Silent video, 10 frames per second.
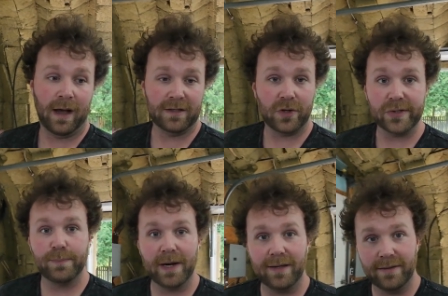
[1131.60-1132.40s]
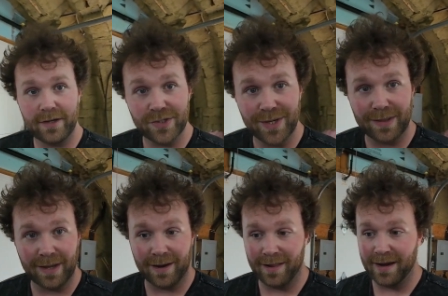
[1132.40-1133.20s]
Uh, it's all speculation at
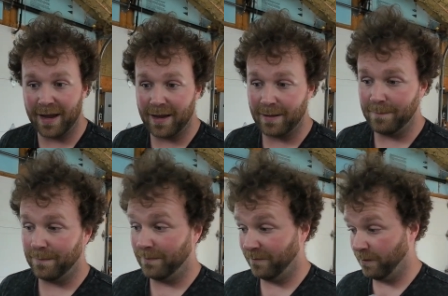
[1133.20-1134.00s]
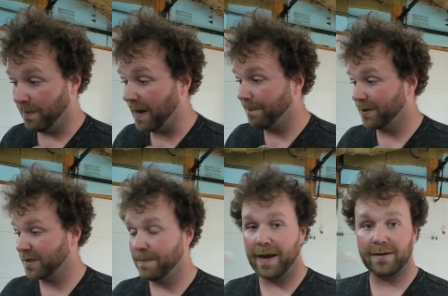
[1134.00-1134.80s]
the end of the day. And from my
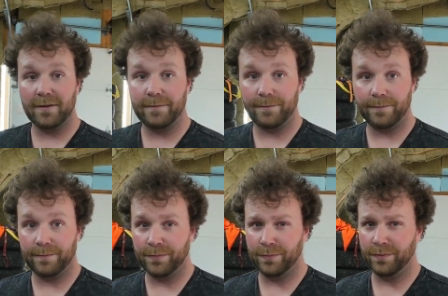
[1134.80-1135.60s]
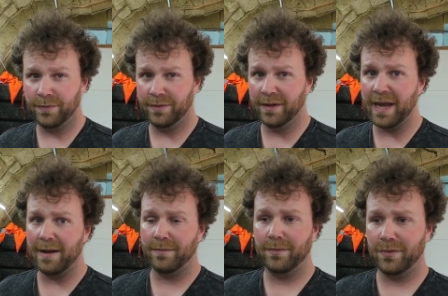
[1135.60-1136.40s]
perspective,
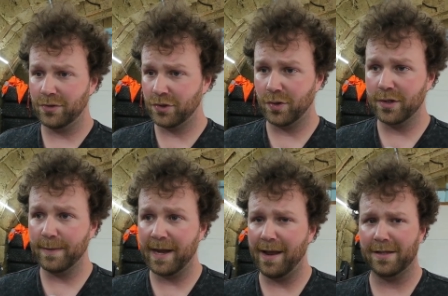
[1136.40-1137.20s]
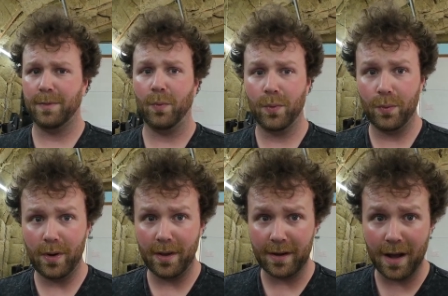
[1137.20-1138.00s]
again, there's a shortage of mechanics, but we're
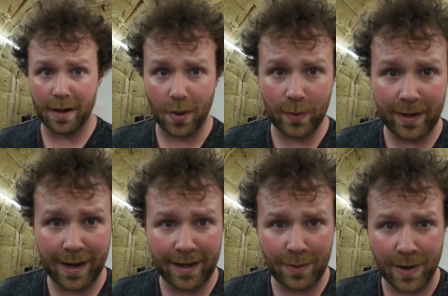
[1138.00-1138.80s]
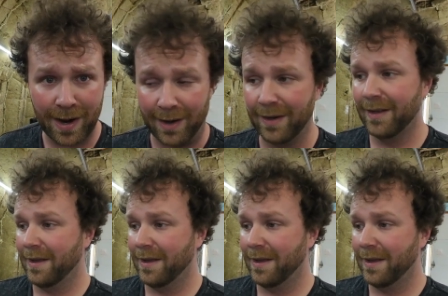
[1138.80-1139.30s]
really not going anywhere.